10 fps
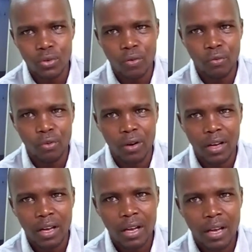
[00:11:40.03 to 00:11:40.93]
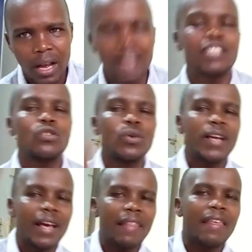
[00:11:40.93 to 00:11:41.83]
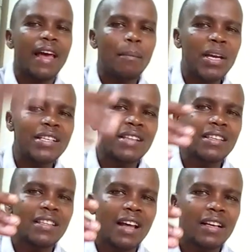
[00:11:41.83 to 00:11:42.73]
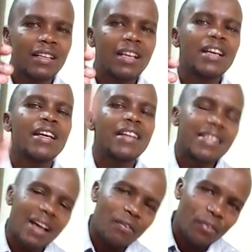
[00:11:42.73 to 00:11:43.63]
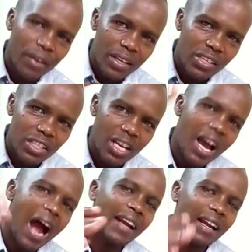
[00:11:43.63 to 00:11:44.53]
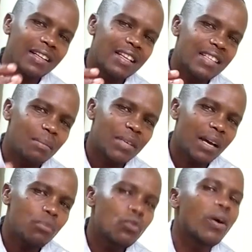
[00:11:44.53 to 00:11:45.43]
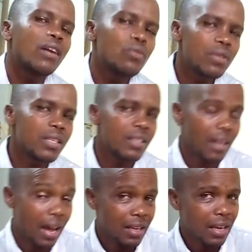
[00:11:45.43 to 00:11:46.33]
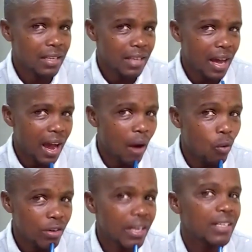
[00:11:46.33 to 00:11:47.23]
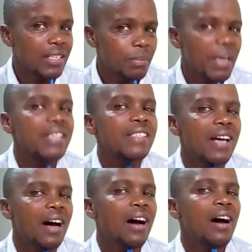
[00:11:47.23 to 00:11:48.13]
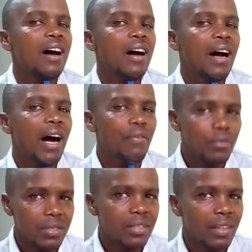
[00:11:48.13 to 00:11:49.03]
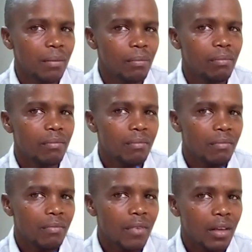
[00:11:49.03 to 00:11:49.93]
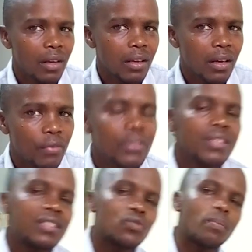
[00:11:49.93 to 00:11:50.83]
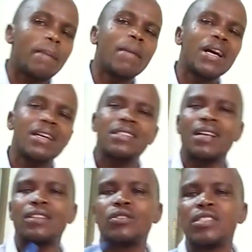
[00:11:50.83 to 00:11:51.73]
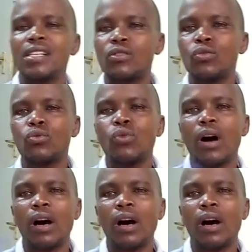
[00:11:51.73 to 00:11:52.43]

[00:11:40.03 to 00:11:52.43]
Can you imagine even of fridge machines that are used to store food? And today they are made such that it is a fridge, and at the same time you can use it as a, a water dispenser. Have you seen them?